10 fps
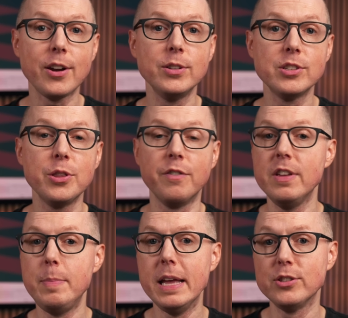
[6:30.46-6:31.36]
add-ons to their
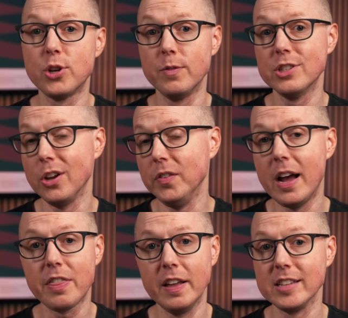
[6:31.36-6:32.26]
VPN service to
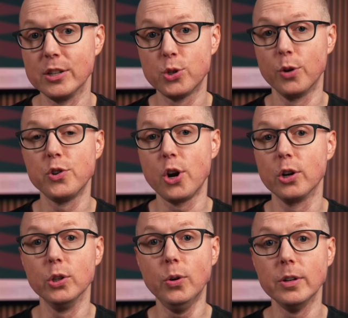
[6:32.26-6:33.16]
unlock things like
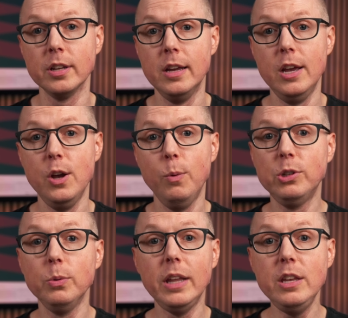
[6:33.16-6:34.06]
Surfshark Alert,
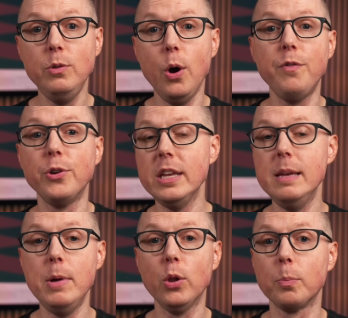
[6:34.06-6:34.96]
which will let you know if your
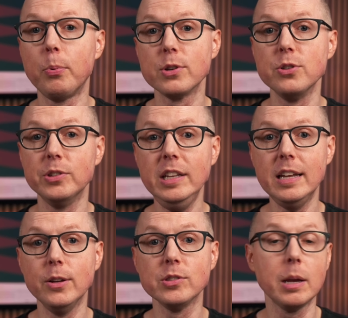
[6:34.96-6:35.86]
email or personal
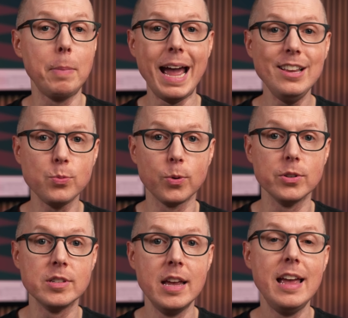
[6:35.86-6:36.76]
details like
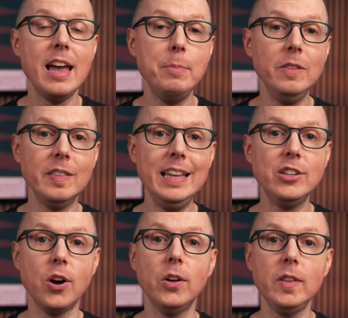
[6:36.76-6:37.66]
passwords have been
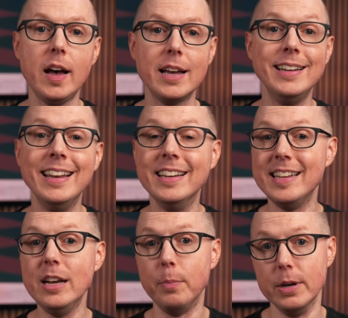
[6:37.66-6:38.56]
leaked online in a
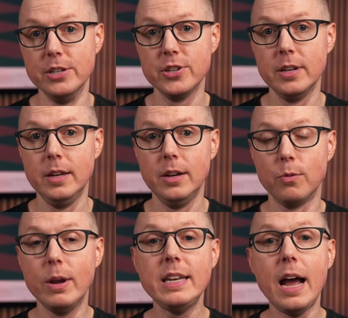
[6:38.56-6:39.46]
data breach.
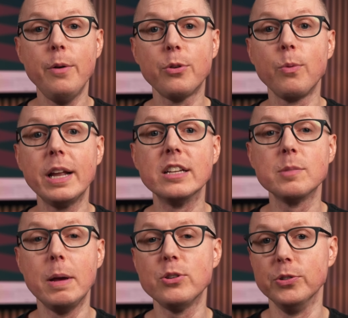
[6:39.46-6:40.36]
Right now, they're running a
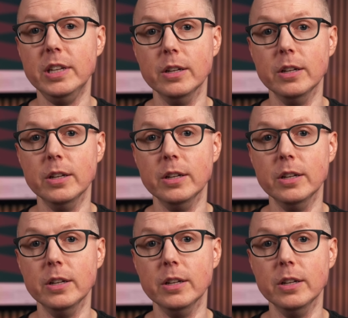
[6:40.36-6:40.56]
special